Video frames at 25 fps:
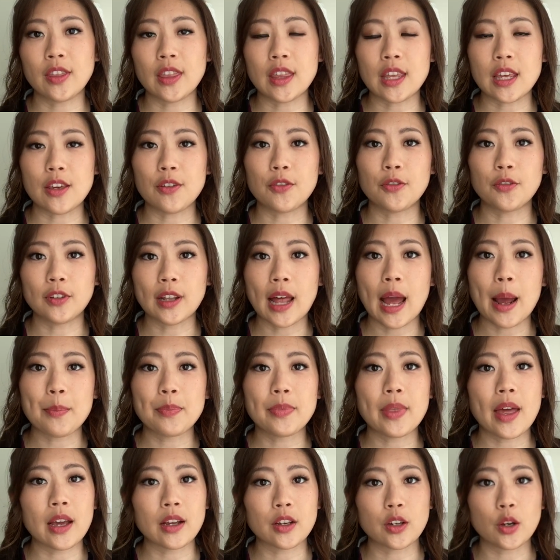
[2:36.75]
the flap
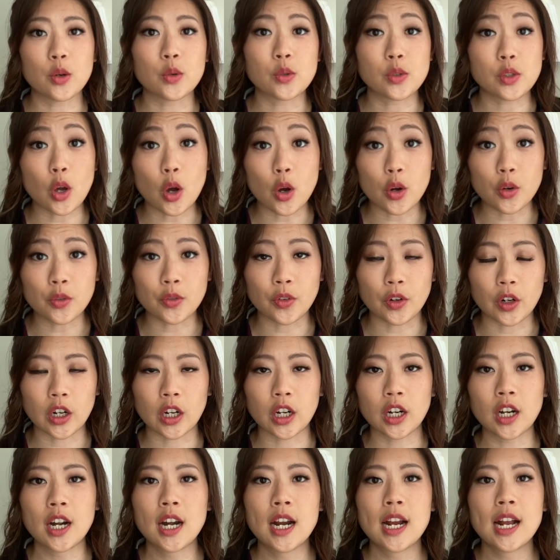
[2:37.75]
that goes
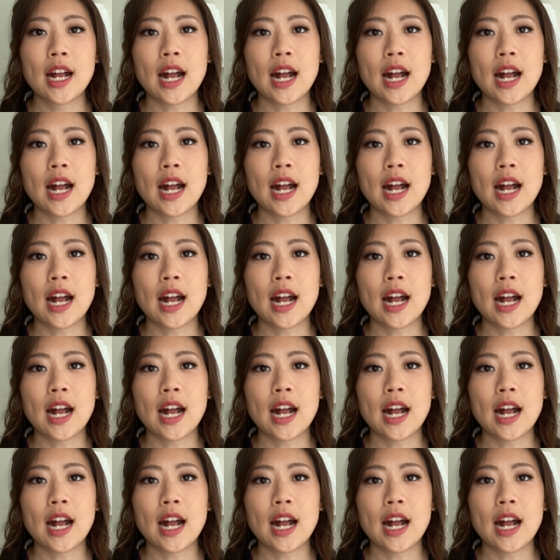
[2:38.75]
over.